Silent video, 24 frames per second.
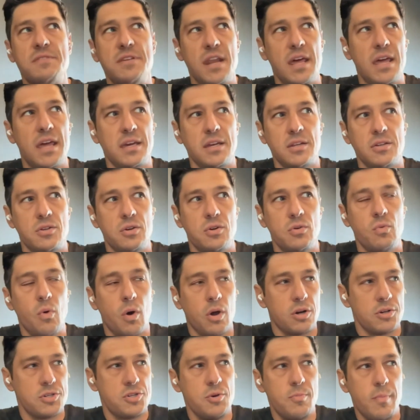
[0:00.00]
of today can do
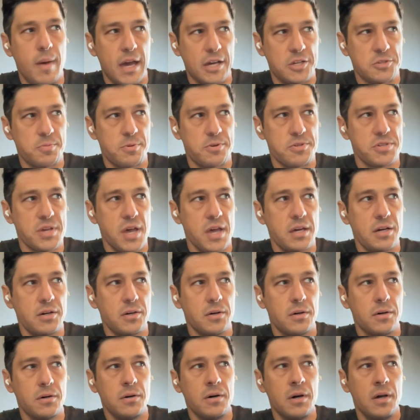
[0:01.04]
1 or 2 max per
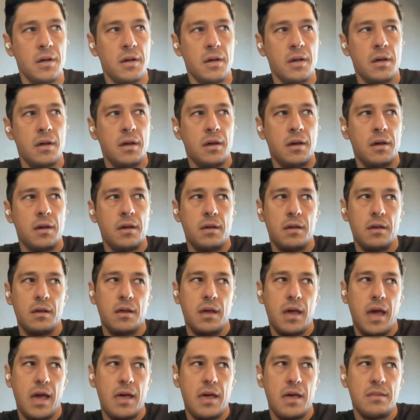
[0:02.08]
cycle.
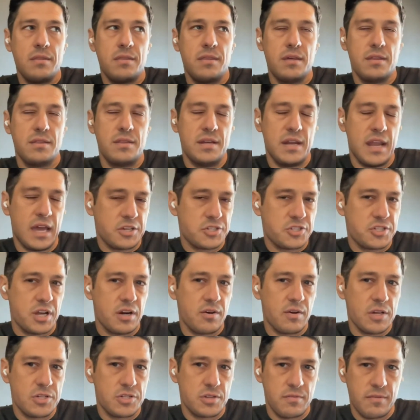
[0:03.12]
The next
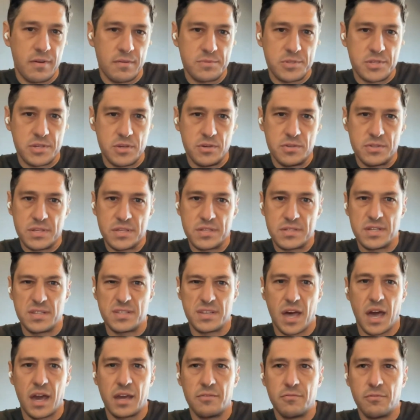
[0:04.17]
generation of MCUs that's
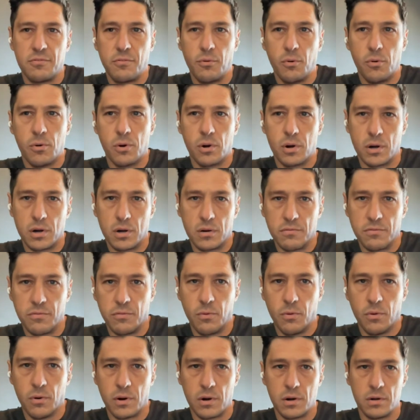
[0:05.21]
designed for
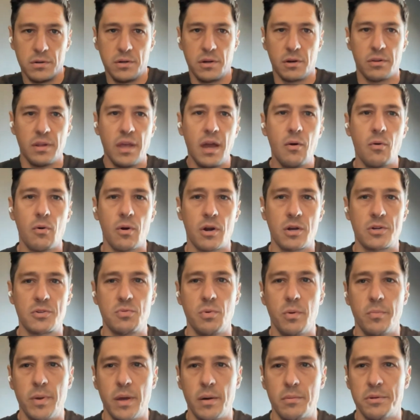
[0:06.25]
neural networks
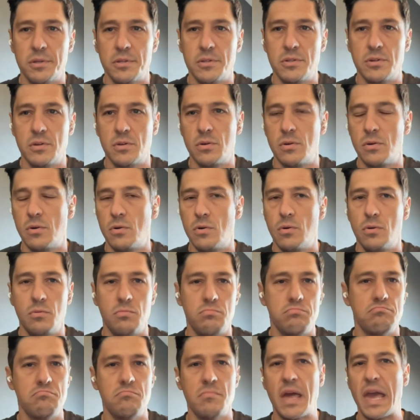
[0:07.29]
will be able to
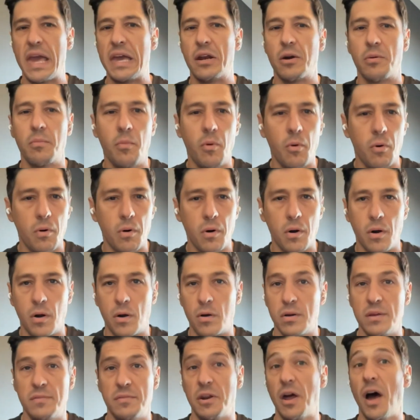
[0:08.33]
do 8 or more,
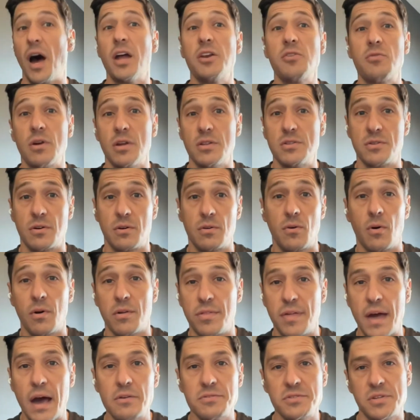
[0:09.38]
or even hundreds or
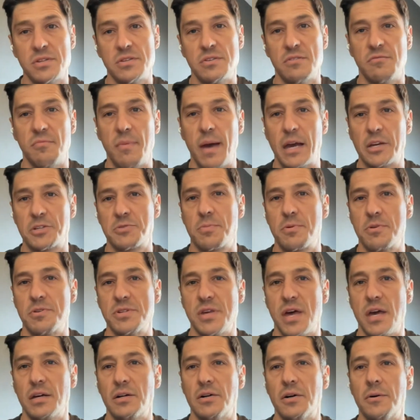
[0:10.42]
thousands of max per
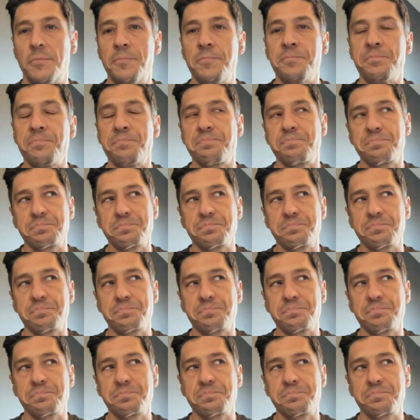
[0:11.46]
cycle.